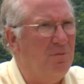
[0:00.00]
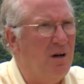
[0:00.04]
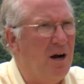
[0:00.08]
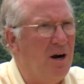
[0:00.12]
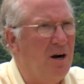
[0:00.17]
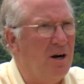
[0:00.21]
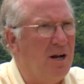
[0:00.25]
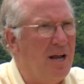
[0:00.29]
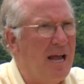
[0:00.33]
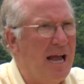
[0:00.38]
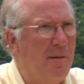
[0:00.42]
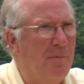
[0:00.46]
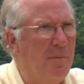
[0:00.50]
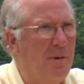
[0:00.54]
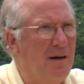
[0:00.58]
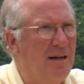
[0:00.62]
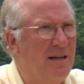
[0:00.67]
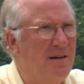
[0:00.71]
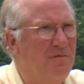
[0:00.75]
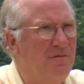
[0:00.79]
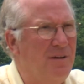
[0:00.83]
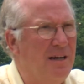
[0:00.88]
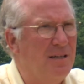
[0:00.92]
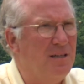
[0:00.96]
Our capital
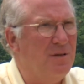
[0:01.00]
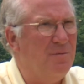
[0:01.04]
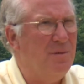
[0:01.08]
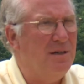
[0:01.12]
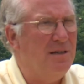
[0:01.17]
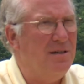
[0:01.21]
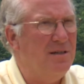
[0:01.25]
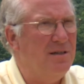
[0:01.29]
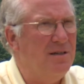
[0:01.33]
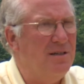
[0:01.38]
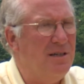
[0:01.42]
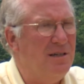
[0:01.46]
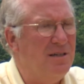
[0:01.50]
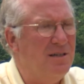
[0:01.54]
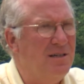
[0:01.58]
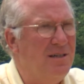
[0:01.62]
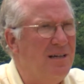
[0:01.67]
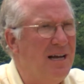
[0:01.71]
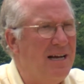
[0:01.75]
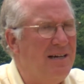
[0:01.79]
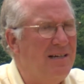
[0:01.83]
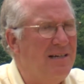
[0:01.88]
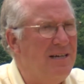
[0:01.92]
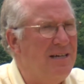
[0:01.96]
investment since
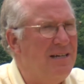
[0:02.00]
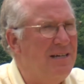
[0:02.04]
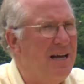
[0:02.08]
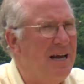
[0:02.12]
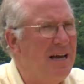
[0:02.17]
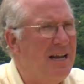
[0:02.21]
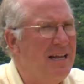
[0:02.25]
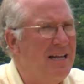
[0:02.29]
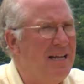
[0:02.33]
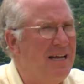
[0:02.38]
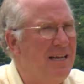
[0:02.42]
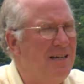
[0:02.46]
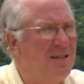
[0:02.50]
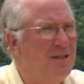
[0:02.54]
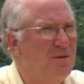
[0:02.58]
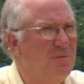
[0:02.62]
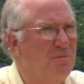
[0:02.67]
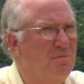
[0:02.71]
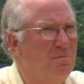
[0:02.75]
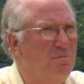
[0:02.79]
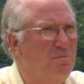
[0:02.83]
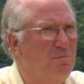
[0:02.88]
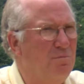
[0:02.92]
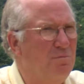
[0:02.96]
1998
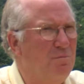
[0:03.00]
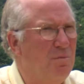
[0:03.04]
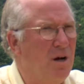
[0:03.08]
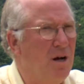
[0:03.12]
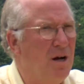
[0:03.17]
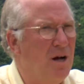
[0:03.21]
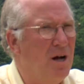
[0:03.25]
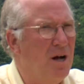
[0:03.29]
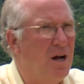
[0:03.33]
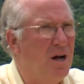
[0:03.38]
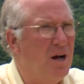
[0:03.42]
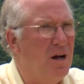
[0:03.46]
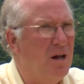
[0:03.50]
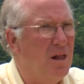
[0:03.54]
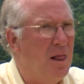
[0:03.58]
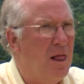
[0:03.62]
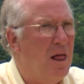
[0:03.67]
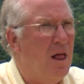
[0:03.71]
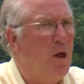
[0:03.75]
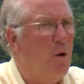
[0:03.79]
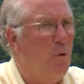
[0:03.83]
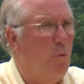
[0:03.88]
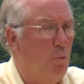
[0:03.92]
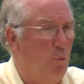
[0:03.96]

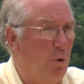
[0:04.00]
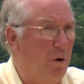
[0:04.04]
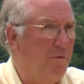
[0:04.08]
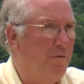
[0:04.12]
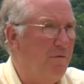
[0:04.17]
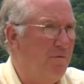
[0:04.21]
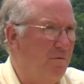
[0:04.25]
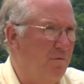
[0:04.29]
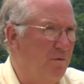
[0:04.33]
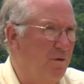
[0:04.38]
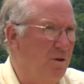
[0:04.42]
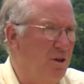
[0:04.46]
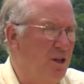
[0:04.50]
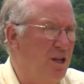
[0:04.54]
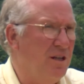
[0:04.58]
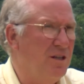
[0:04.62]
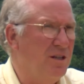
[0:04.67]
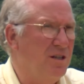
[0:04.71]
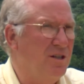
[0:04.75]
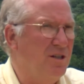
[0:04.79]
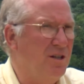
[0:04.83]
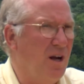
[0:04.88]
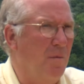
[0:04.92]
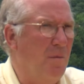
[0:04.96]
with this
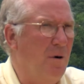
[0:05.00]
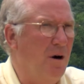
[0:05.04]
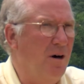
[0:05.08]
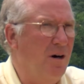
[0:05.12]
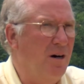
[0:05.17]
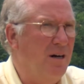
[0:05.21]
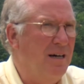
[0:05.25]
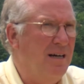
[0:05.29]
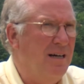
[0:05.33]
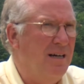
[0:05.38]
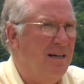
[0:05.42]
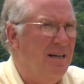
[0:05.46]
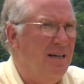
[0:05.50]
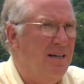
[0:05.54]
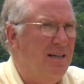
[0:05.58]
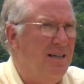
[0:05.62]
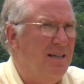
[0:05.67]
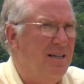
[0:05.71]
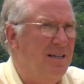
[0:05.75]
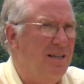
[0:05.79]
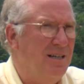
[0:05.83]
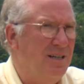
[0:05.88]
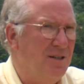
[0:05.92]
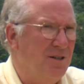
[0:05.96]
summer
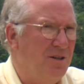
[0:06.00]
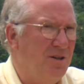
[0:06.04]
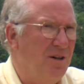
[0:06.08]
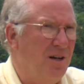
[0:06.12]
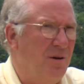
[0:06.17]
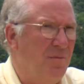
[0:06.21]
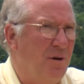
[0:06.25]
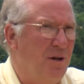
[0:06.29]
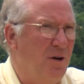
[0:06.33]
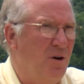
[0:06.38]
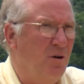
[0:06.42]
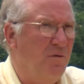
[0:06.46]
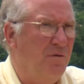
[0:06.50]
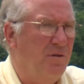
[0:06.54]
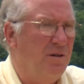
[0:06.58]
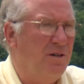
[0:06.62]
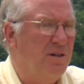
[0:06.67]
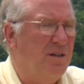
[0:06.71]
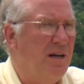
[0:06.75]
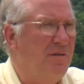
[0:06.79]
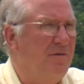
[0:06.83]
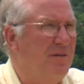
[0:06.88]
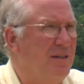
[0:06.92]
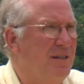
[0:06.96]
is going to be over
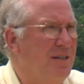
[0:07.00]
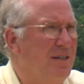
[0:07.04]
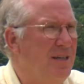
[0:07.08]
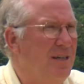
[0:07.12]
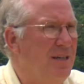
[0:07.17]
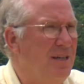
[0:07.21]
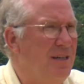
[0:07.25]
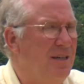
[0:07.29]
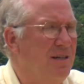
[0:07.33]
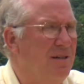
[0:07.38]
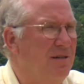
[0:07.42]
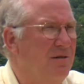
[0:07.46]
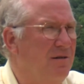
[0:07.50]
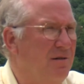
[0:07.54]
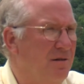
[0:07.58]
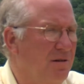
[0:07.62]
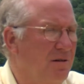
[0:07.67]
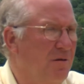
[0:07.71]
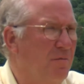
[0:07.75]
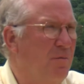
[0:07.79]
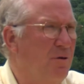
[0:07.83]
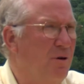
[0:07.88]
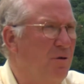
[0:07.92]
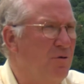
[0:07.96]
$17,
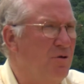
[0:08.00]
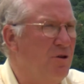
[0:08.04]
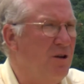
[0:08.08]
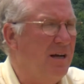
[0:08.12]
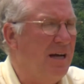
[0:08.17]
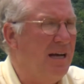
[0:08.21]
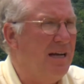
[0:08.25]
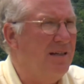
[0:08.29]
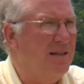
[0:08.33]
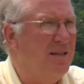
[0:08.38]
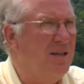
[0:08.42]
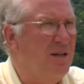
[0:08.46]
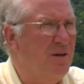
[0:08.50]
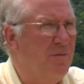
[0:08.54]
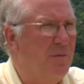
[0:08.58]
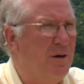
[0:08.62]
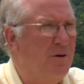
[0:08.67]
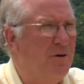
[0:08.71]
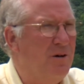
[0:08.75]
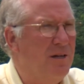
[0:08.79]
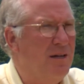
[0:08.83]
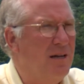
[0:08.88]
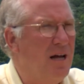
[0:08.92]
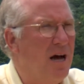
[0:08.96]
approaching $18
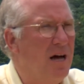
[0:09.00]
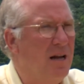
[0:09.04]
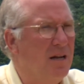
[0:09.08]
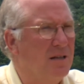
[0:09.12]
million.